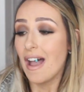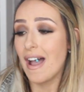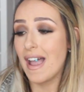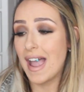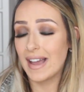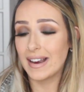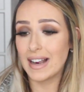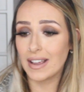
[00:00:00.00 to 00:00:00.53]
I
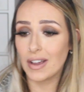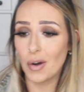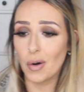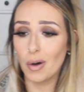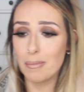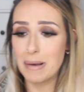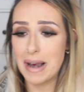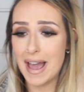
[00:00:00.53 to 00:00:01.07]
had like a
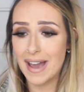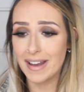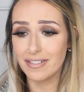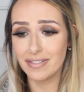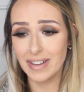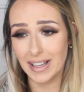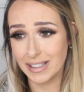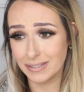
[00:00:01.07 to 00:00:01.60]
whole plan
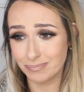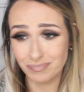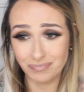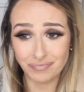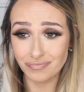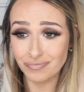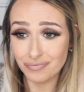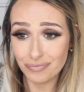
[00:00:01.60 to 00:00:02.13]
of like
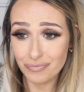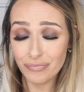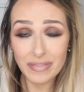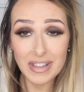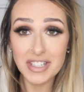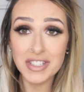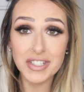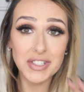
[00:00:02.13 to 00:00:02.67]

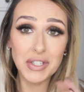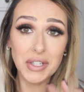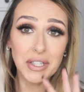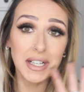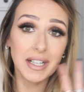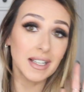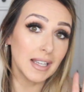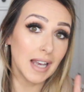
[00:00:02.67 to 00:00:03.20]

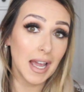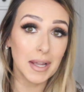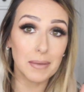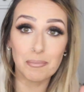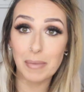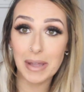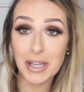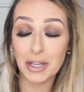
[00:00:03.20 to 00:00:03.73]
subtle
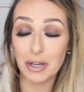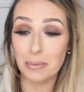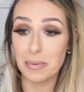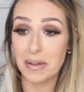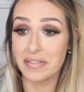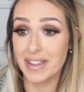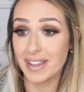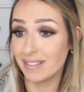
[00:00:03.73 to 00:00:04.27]
light makeup
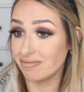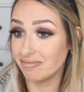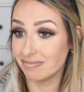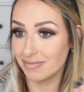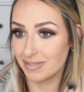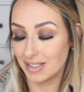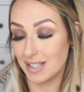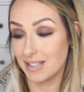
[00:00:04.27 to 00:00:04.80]
and then
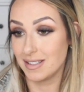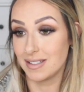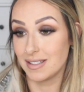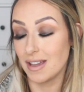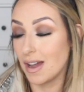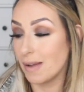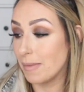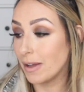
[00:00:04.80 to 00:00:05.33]
this
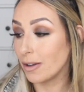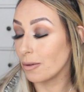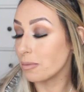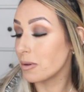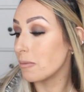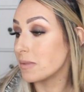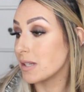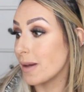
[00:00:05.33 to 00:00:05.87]
eye makeup
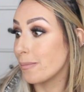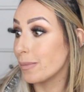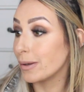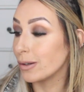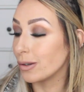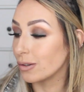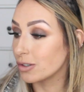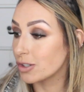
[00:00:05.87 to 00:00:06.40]
comes out
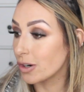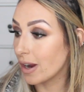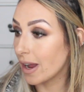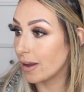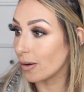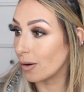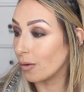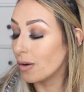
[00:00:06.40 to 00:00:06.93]
but look sure
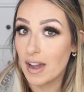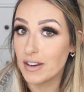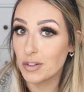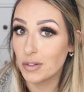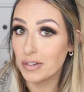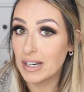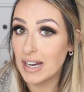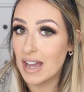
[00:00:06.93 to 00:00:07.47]
hey ho I
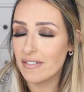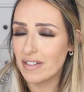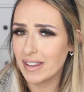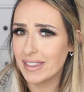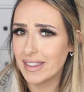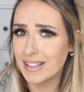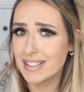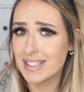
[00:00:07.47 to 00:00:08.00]
don't really have
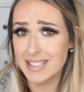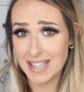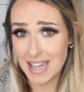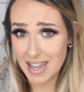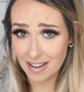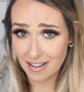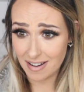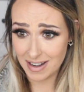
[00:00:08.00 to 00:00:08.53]
anything to
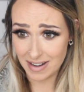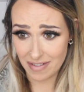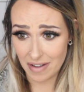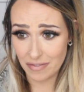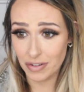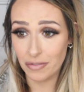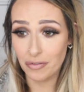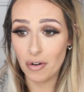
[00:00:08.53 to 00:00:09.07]
say kind of
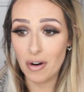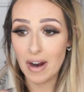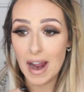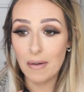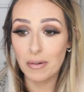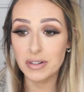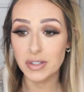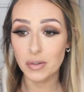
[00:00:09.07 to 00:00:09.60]
after four
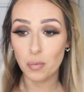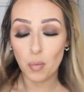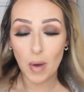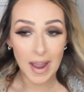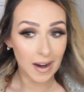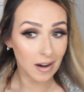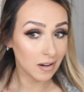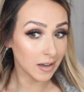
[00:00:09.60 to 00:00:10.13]
hours of
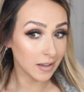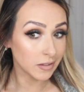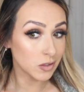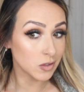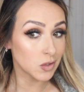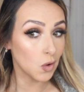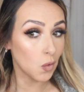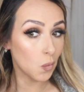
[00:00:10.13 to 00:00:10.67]
wear like
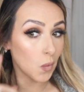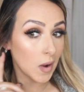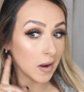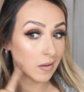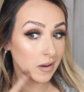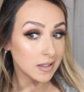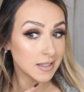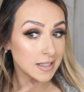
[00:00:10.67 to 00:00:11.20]
there's no
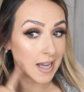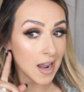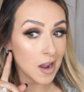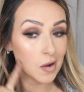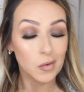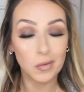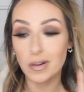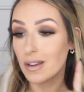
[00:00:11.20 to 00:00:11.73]
wearing
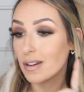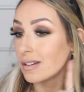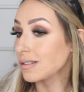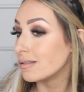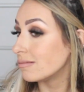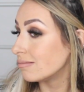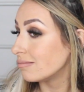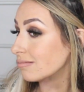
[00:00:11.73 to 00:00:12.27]
down
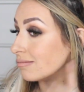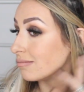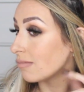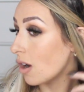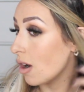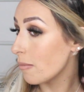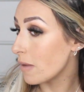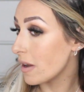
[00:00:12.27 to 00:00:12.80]

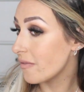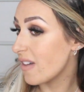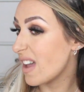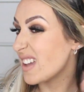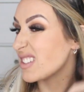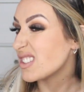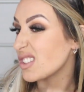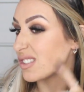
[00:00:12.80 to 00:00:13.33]
on my
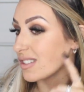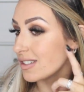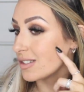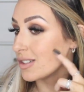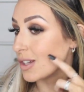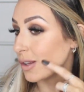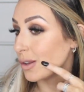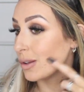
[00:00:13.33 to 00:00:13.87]
face there's
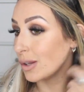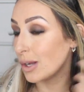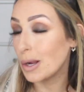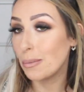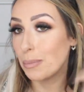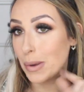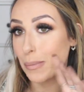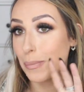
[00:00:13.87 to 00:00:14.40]
still a
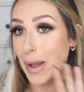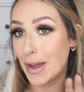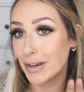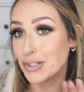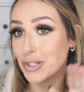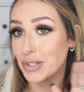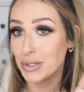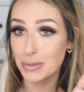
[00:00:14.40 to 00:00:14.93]
little bit of
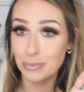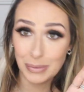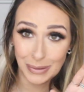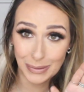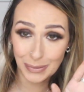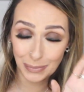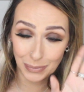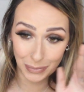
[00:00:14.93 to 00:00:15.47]
patchiness
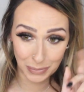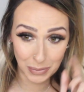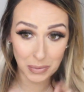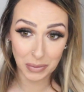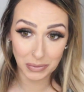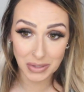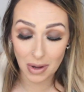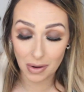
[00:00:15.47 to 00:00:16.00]
but we
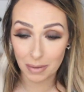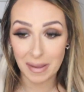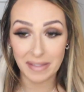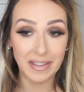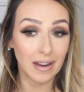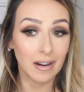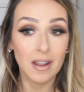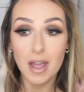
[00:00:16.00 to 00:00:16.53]
won't talk
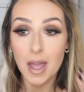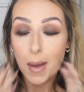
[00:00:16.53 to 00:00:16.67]
about that